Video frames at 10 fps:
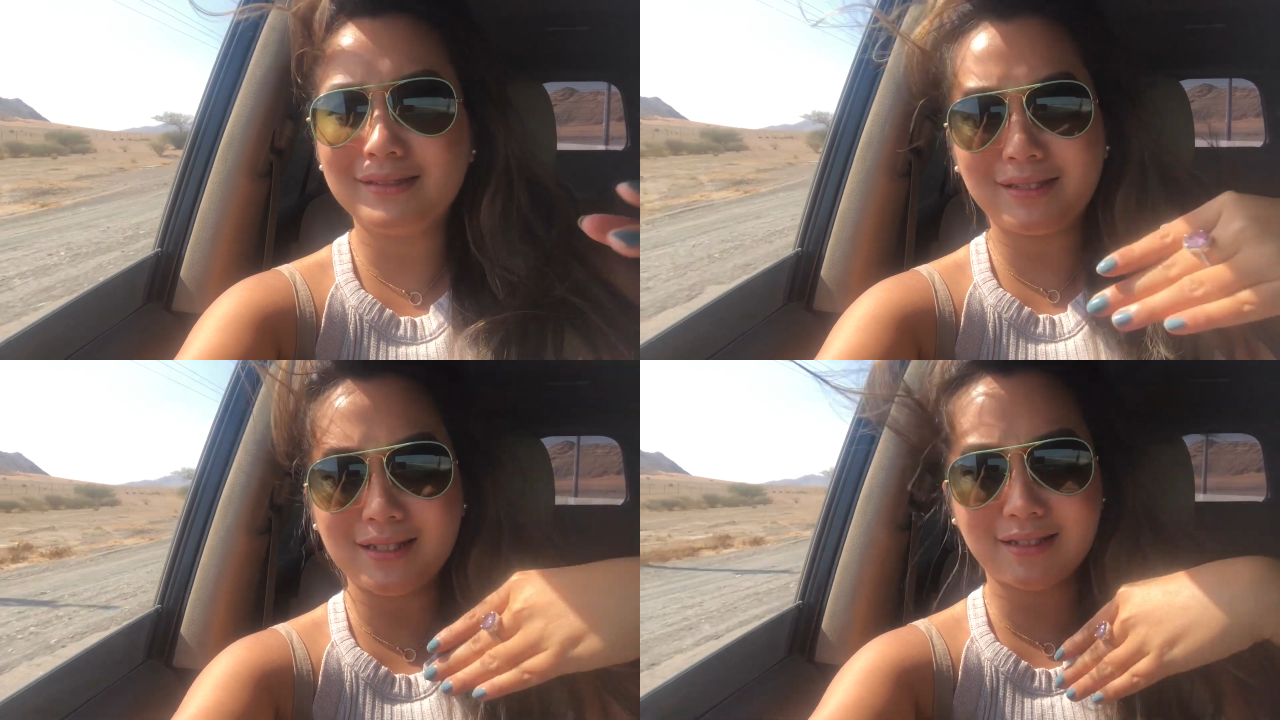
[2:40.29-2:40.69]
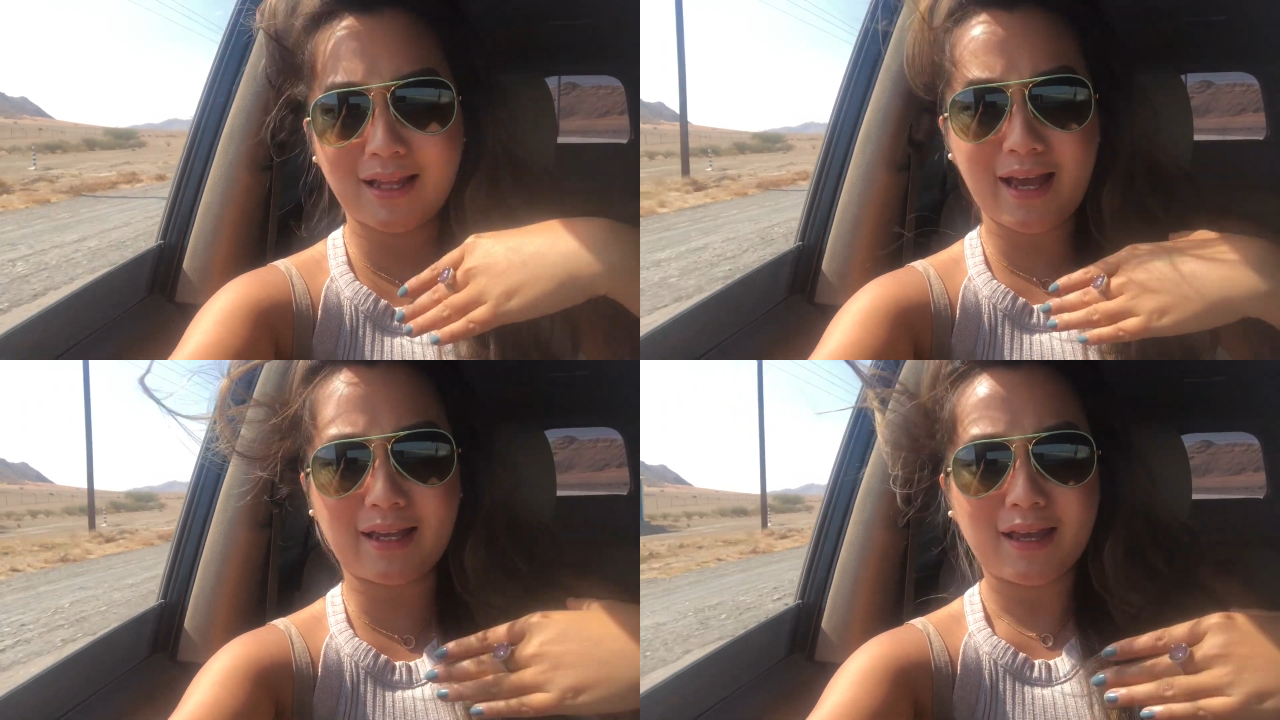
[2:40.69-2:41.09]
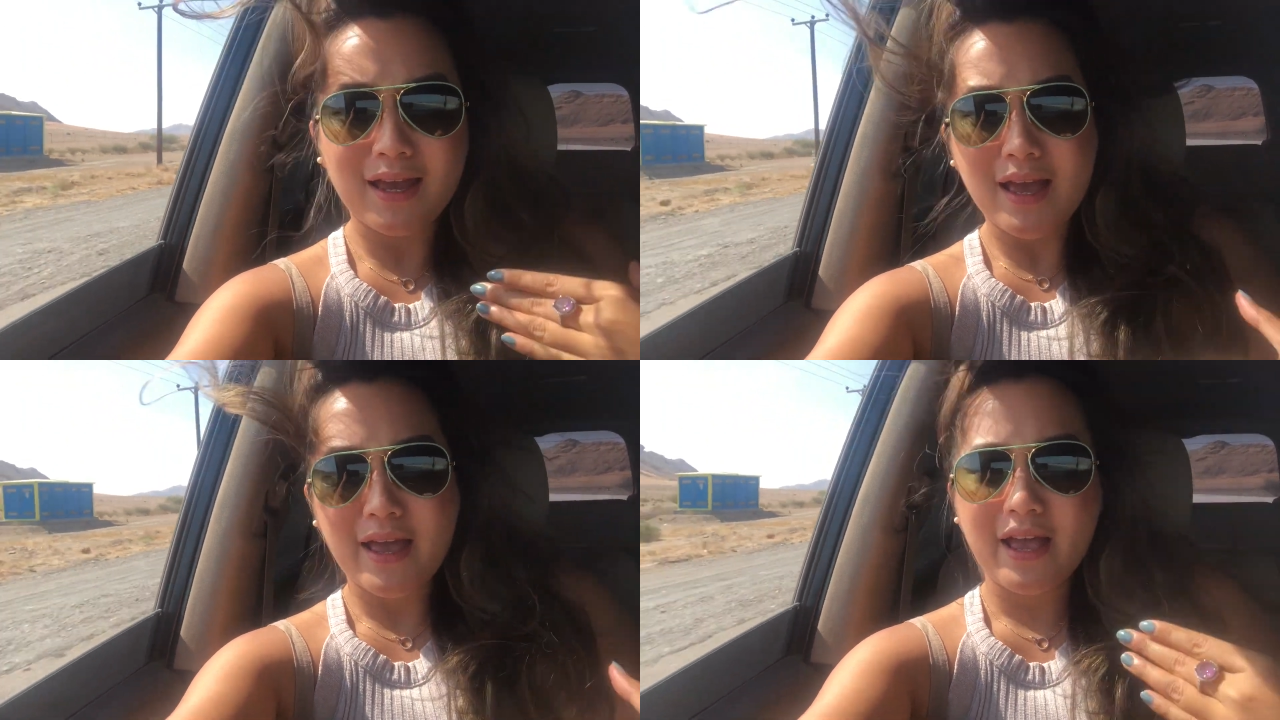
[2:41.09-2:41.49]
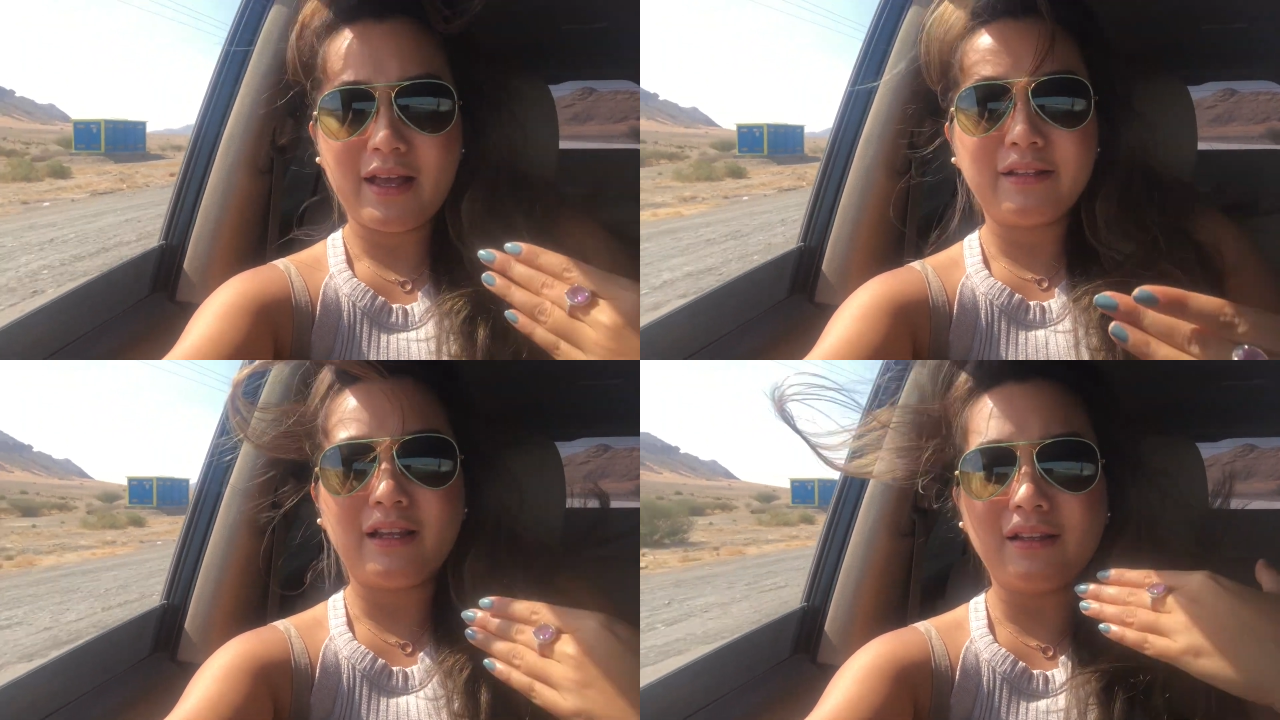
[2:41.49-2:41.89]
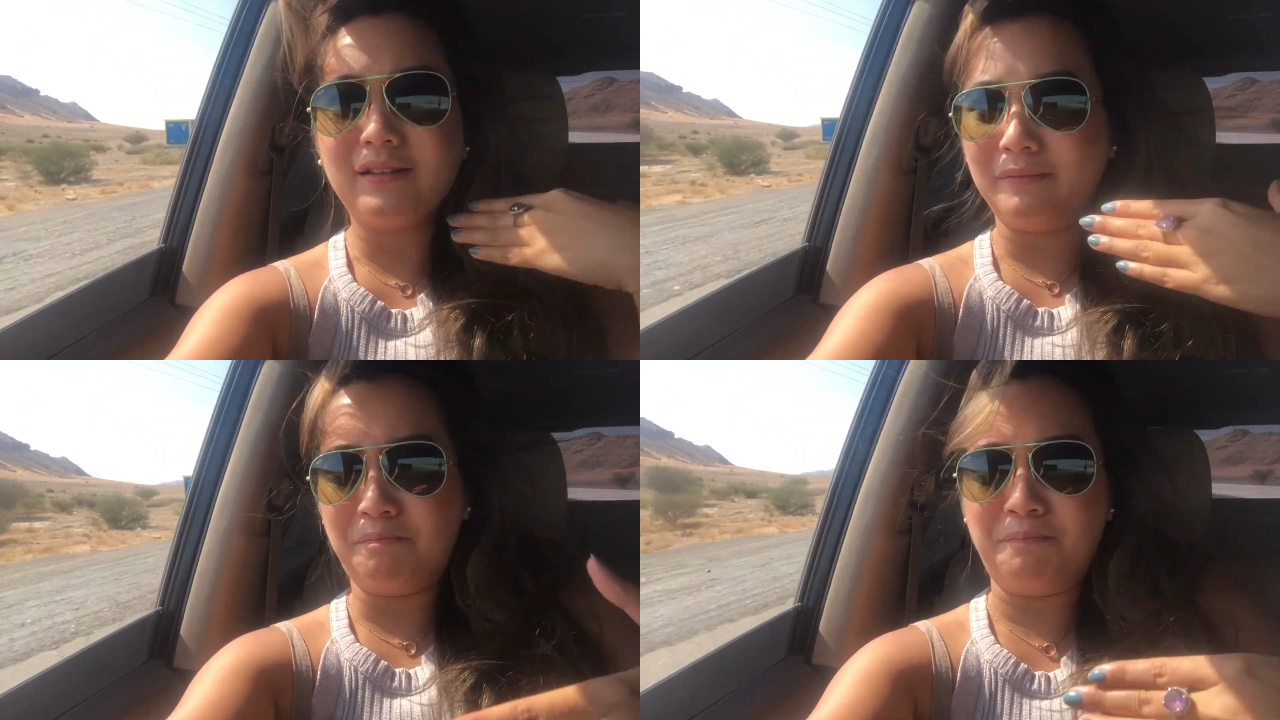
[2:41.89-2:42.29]
is like
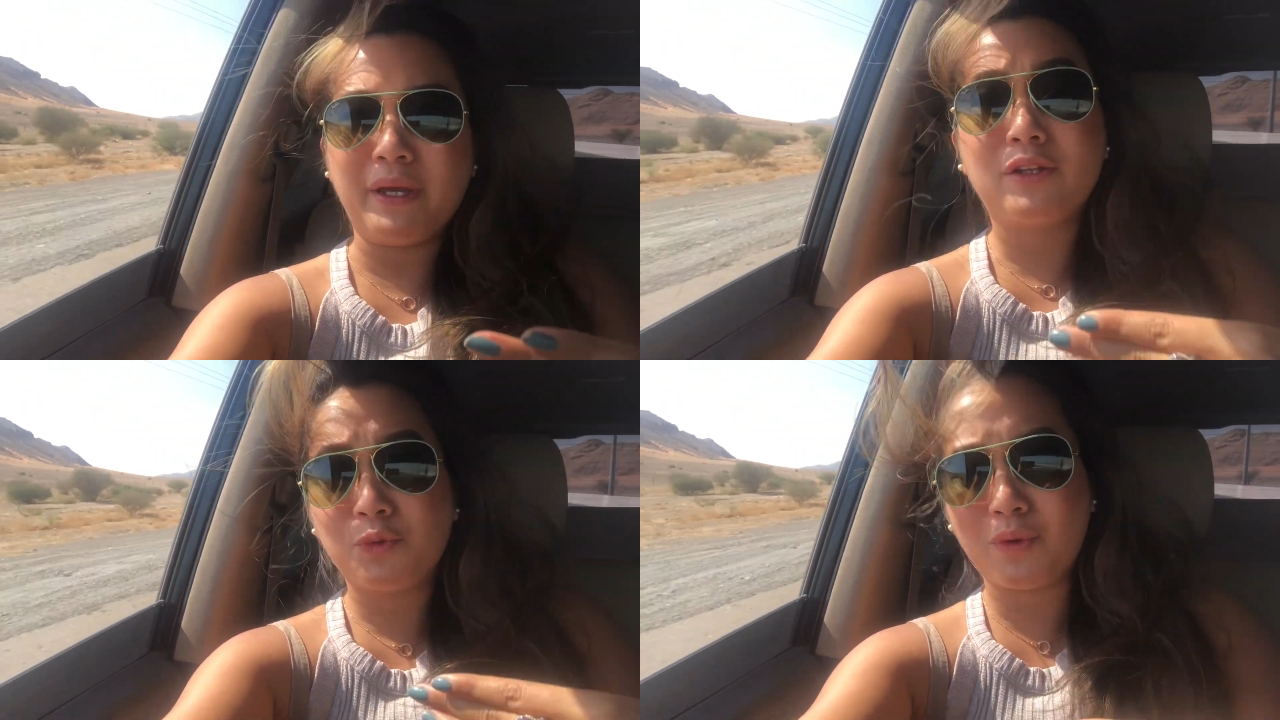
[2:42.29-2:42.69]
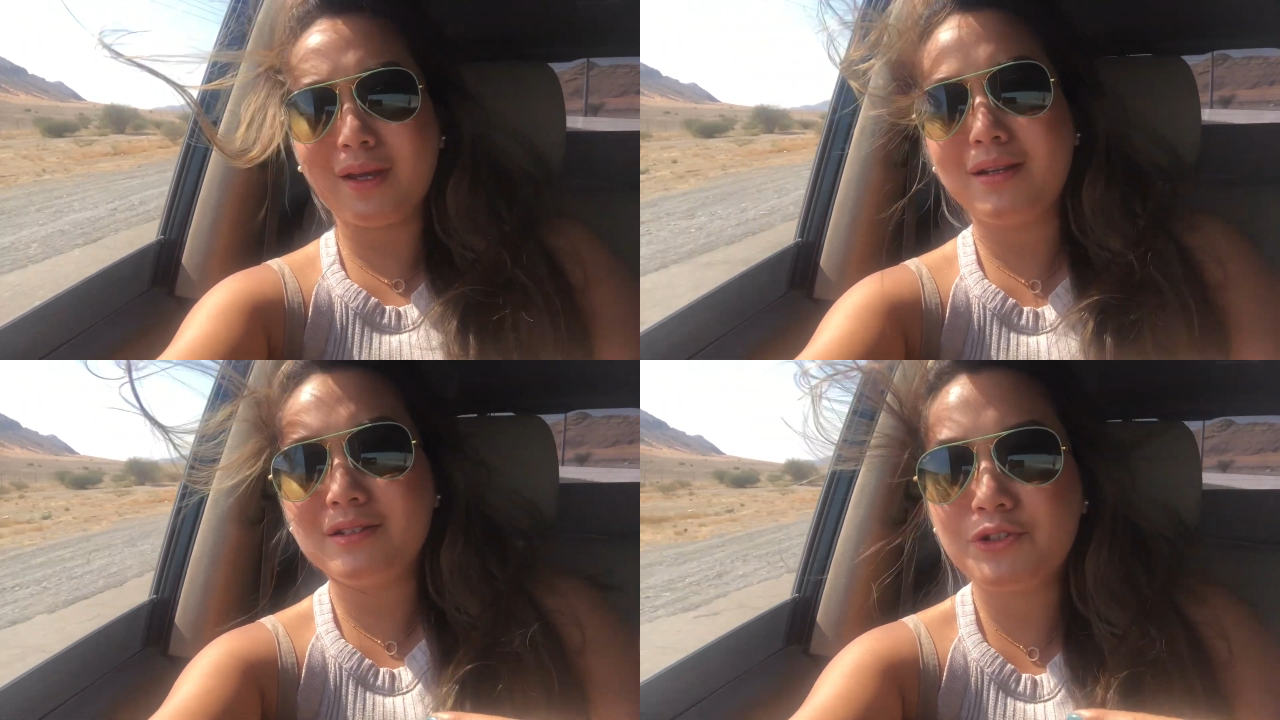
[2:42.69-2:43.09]
between